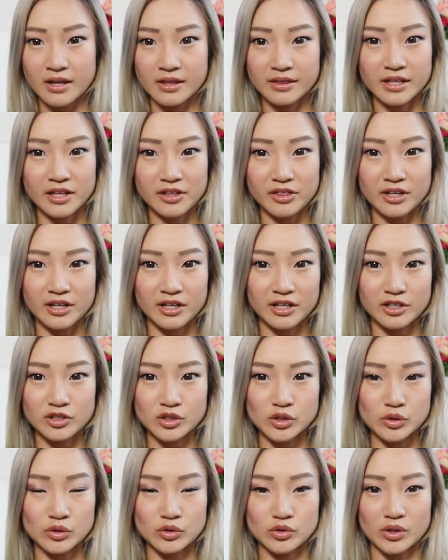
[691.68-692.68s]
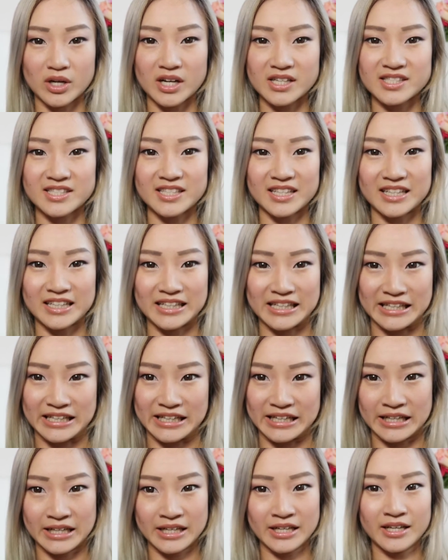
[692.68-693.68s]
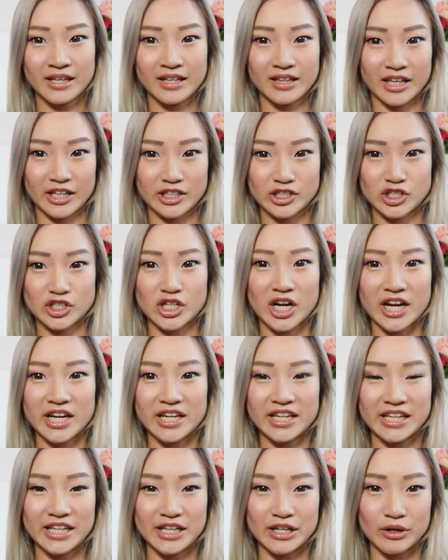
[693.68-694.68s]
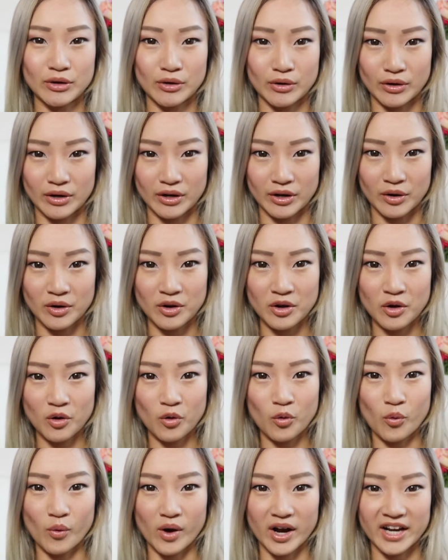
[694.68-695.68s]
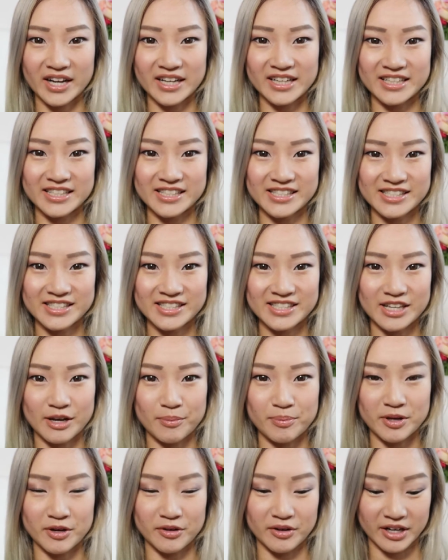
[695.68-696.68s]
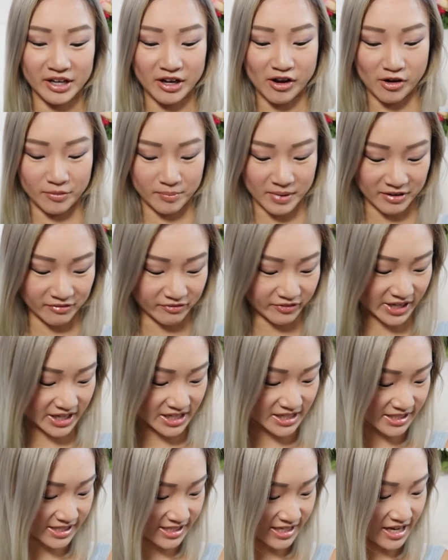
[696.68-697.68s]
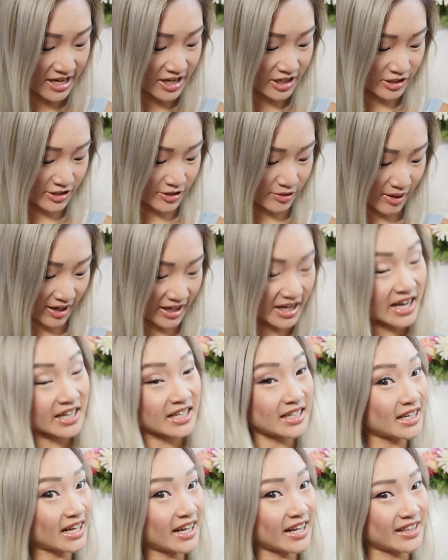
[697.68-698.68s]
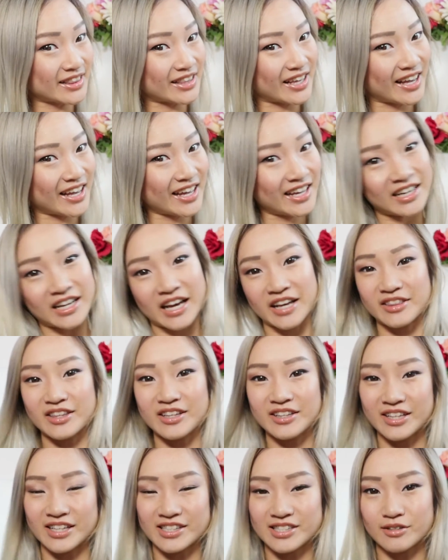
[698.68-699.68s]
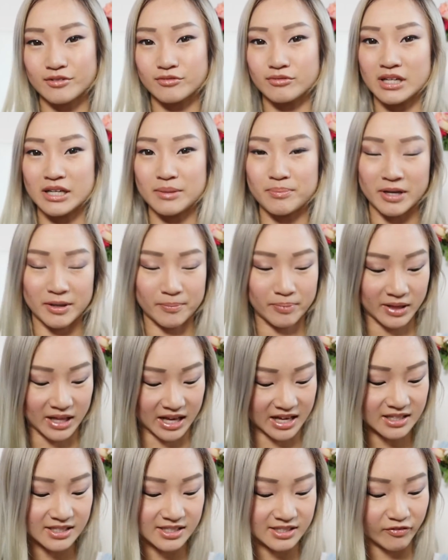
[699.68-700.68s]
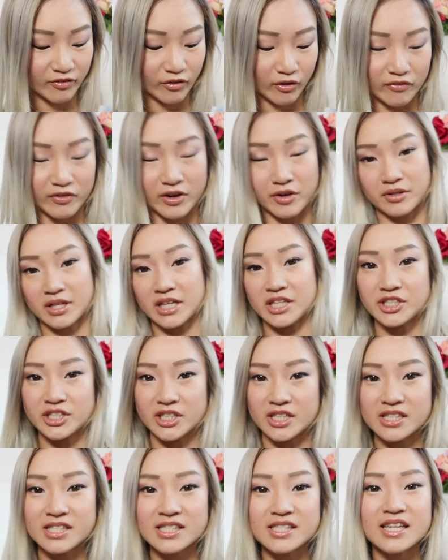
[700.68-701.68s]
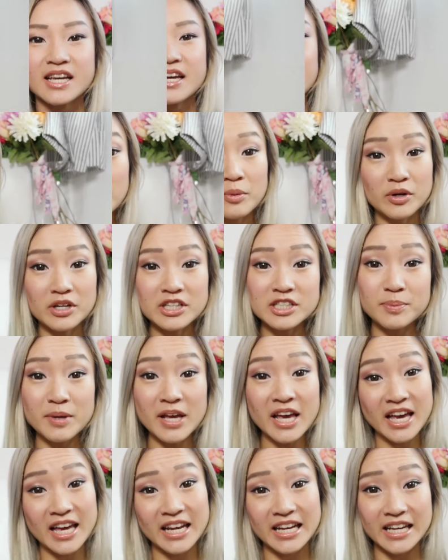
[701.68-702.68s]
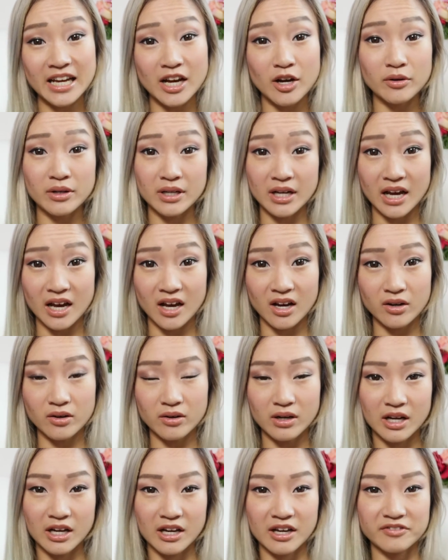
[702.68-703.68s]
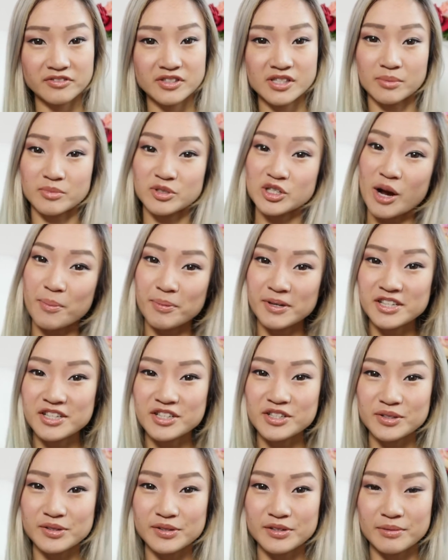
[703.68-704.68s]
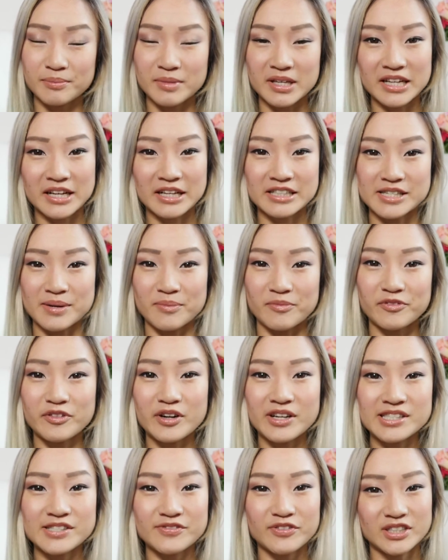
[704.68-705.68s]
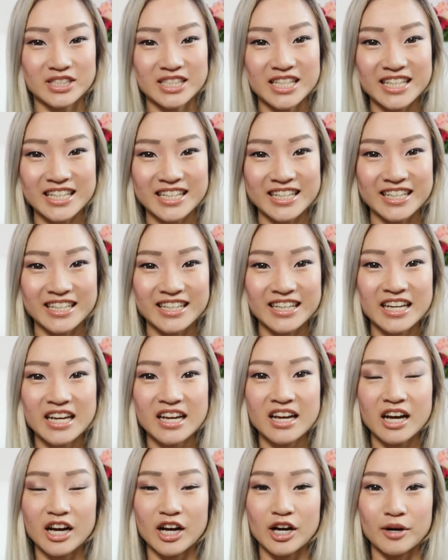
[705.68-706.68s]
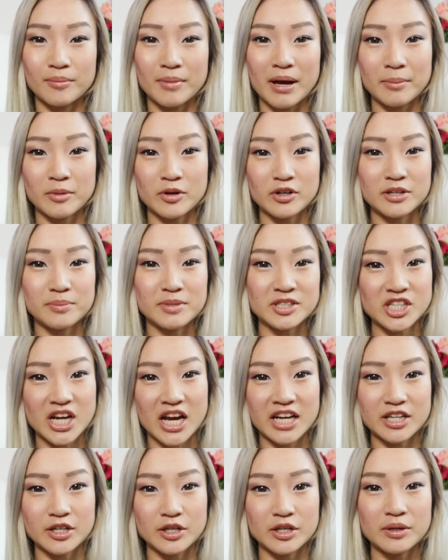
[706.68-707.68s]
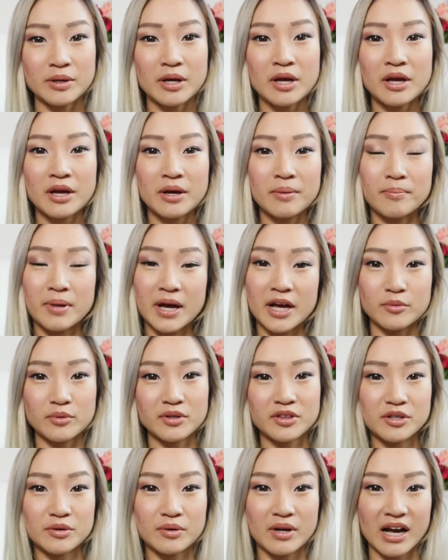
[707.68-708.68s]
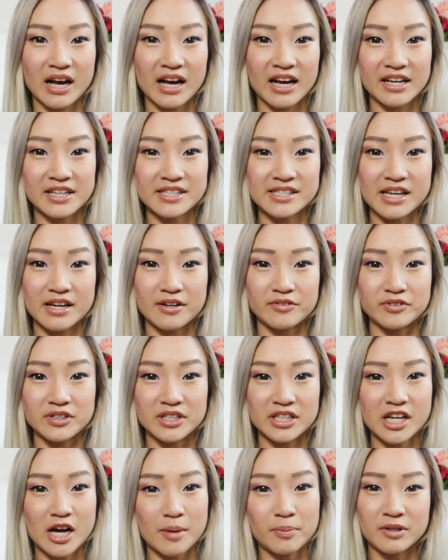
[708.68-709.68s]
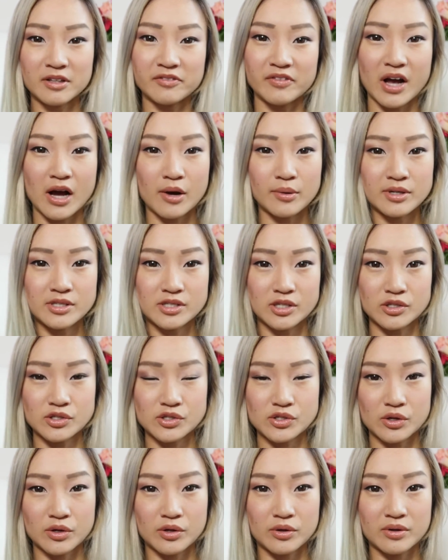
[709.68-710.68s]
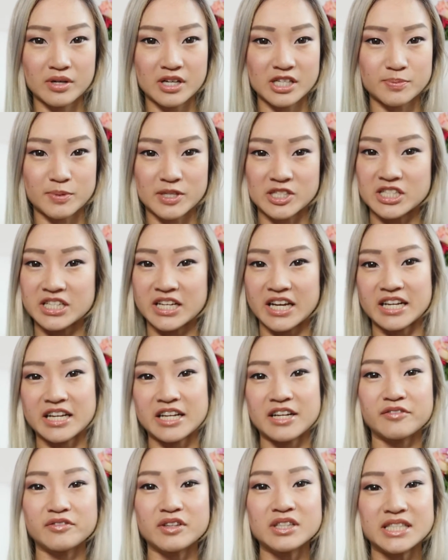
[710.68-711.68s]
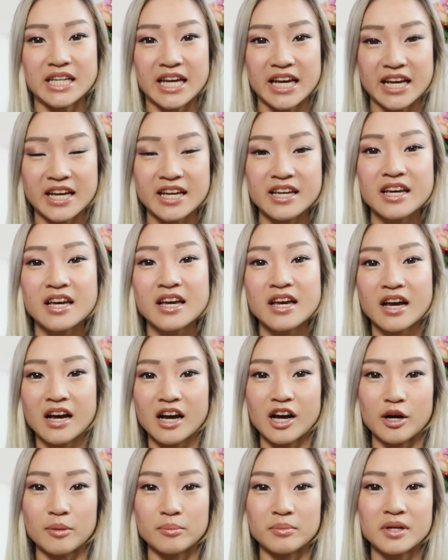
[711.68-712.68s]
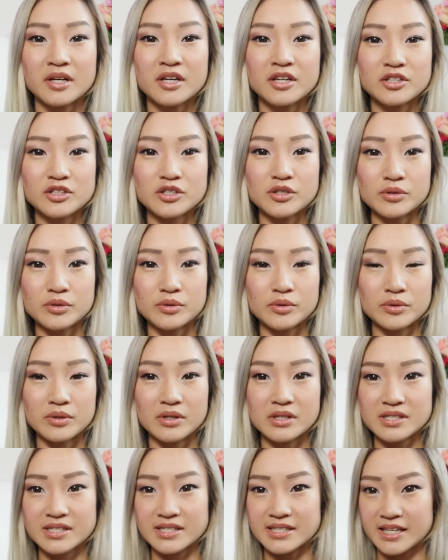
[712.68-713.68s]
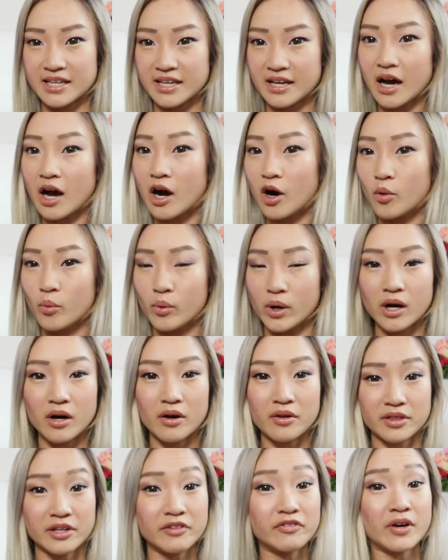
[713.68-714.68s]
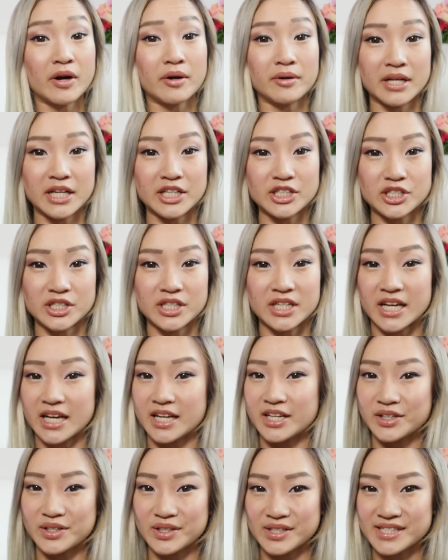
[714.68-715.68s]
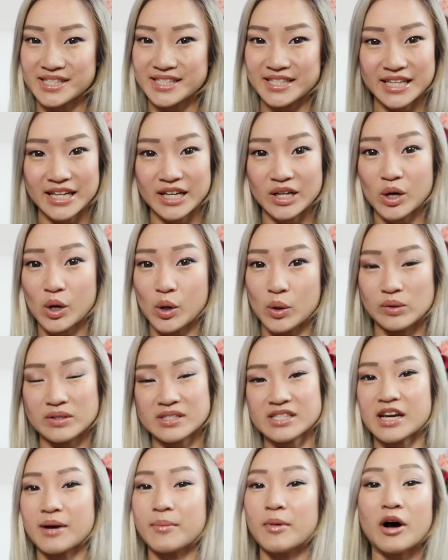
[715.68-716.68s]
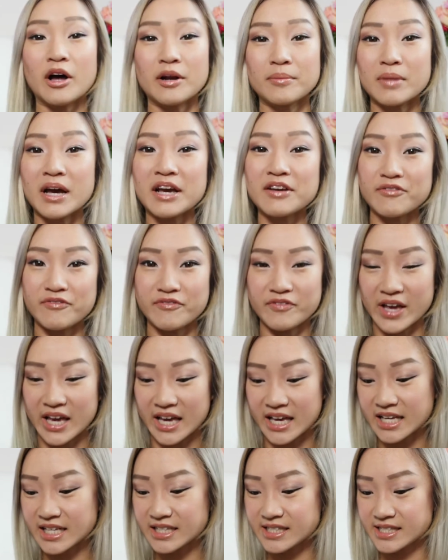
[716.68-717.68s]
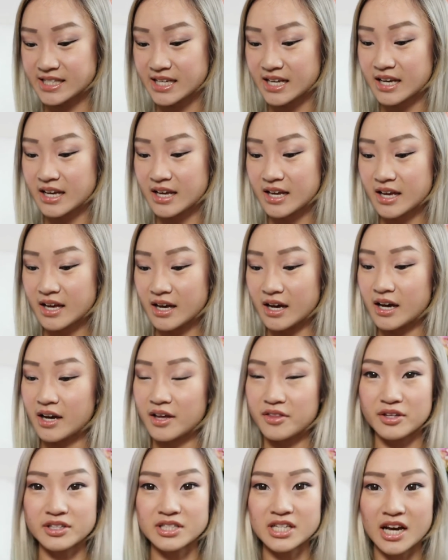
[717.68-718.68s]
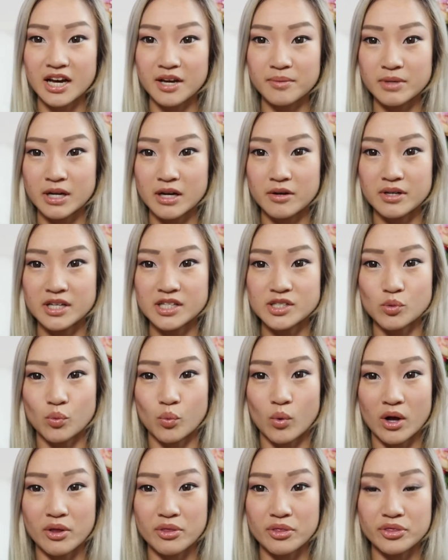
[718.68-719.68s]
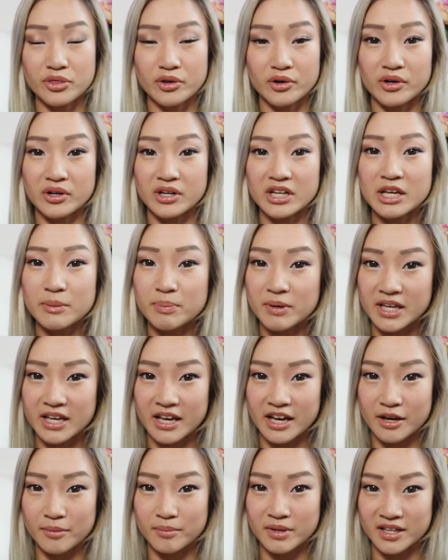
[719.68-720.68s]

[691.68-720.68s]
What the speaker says: Nothing too drastically like shiny or white is appearing on my face, so I kind of like that. I think that's a really big plus for foundations. So I'm going to be heading out now. I have some shopping to do. I'm meeting some friends for dinner. I'm going to be checking back with you guys every couple of hours or so, especially at the end of the day, to see how well the foundation and the concealer holds up on my face. The time now is 1:30 p.m.